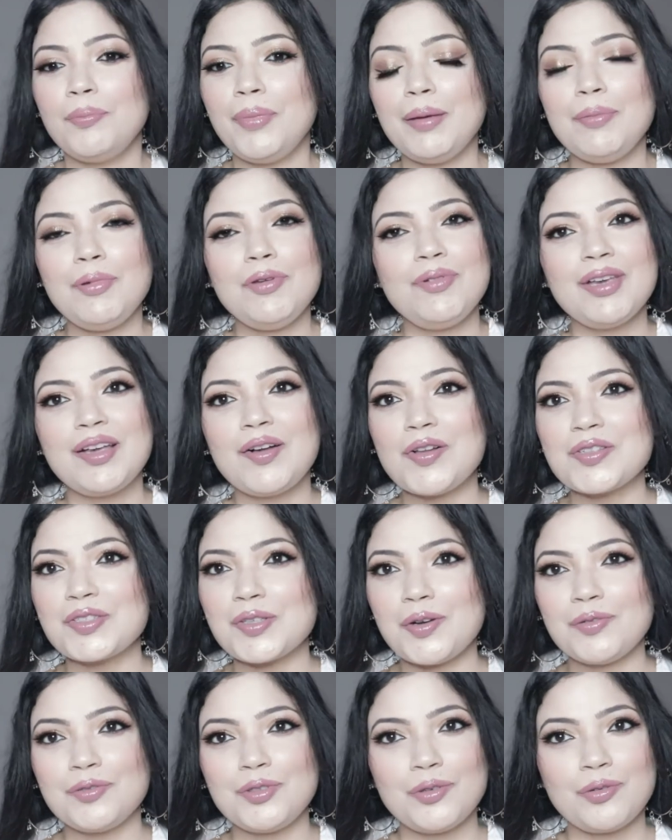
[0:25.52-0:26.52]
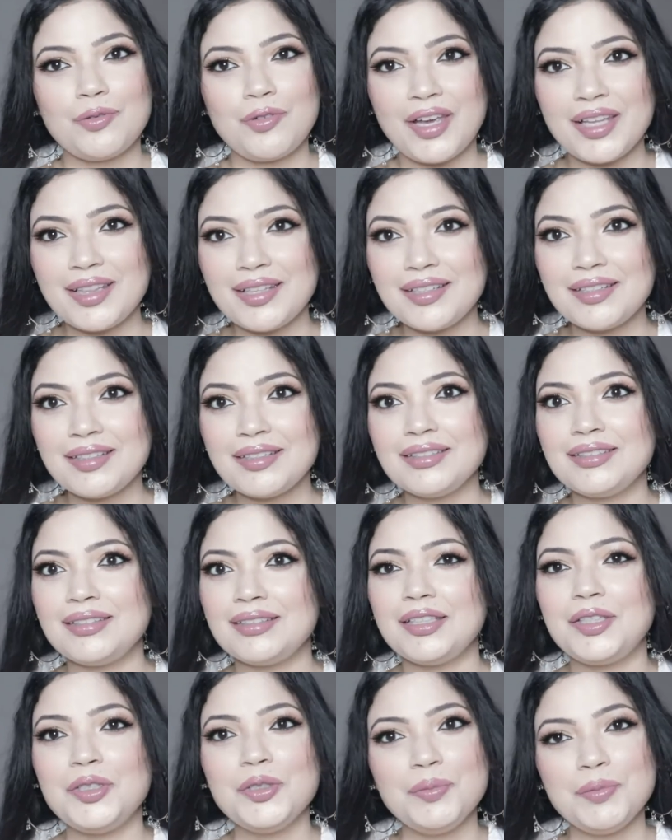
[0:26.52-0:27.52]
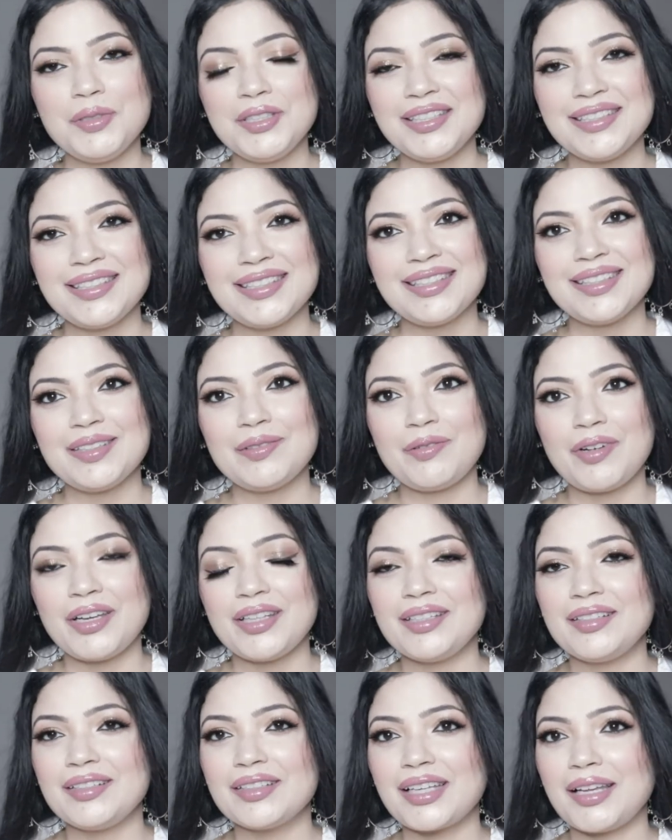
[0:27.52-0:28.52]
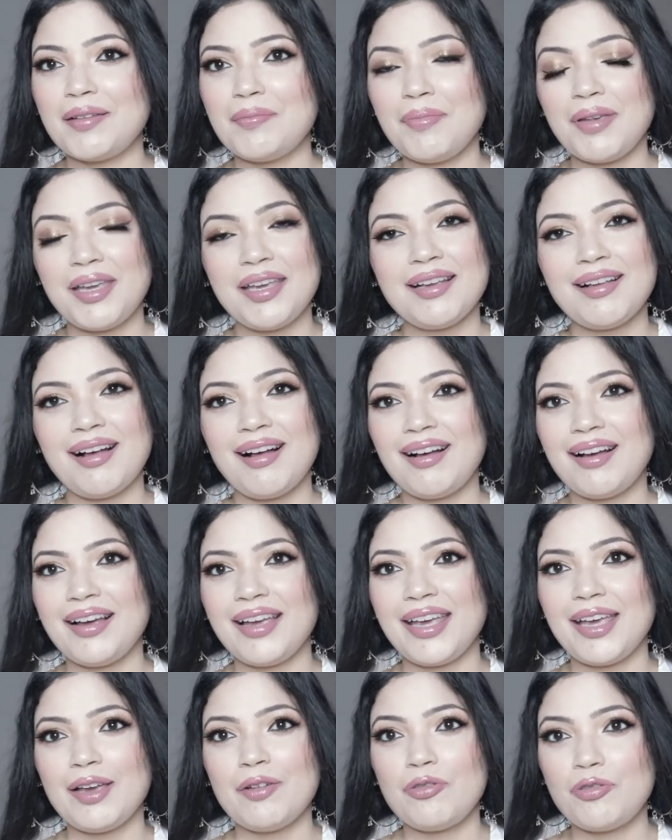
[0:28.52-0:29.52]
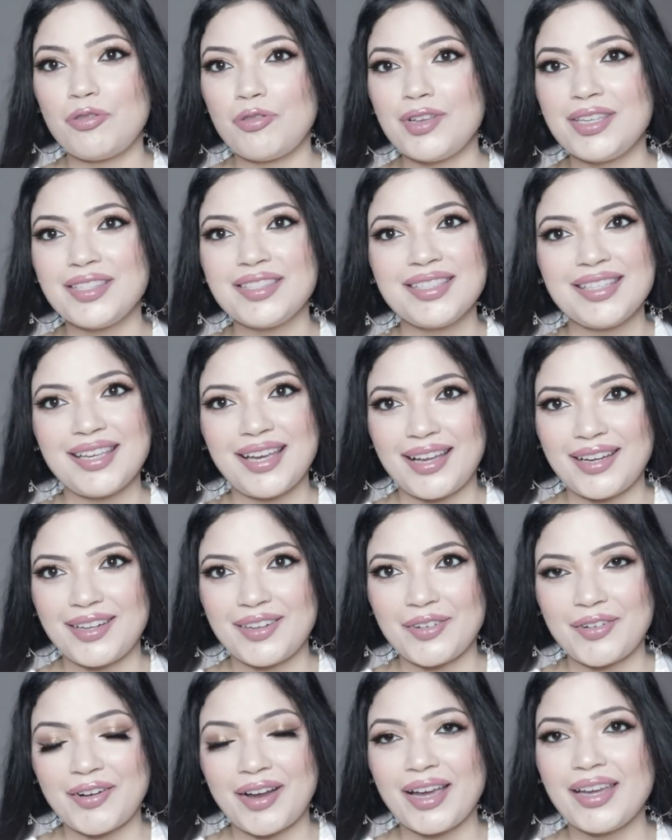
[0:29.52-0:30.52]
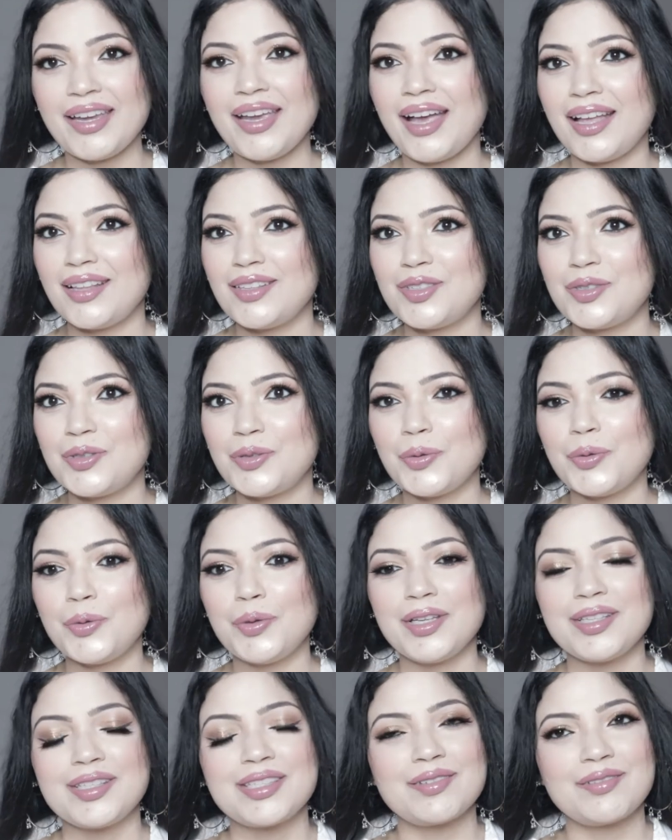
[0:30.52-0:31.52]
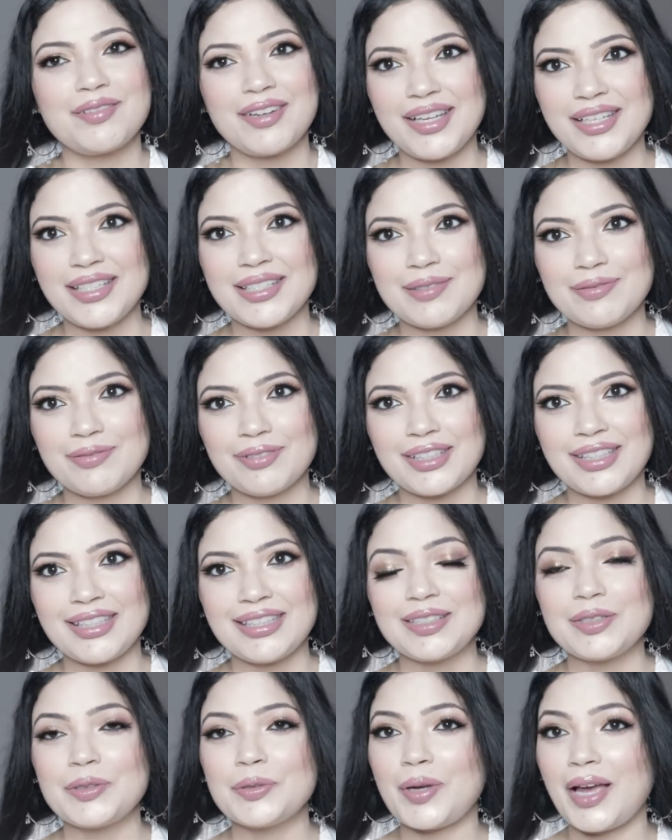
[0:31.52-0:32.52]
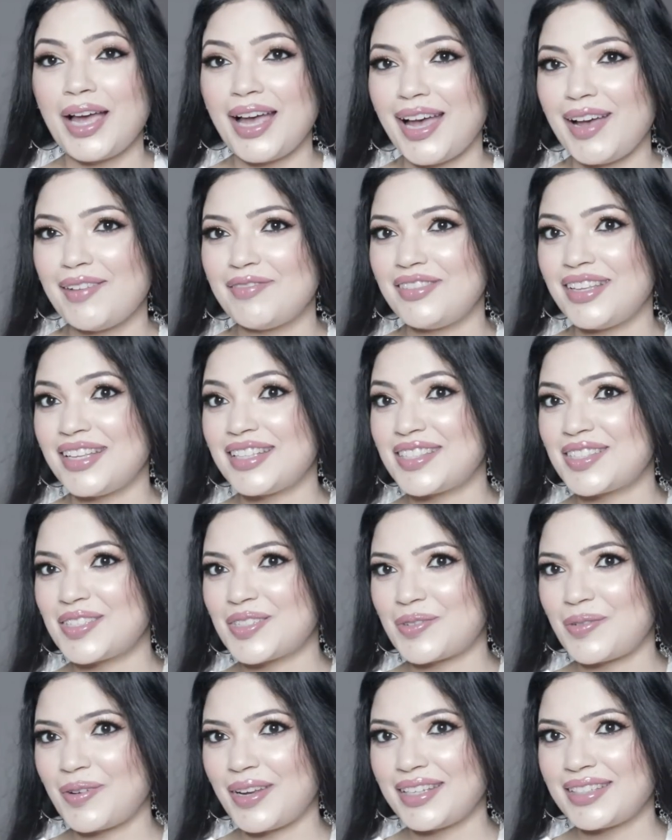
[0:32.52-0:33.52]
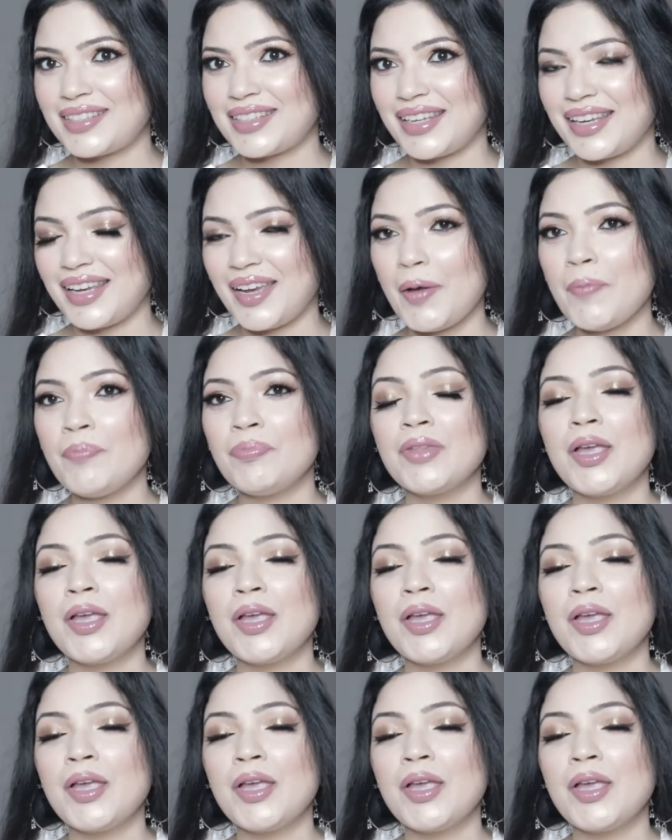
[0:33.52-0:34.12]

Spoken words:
maybe because of the weather, the humidity in the weather can make our hair frizzy and dry, and so it's really difficult to have that straight hair.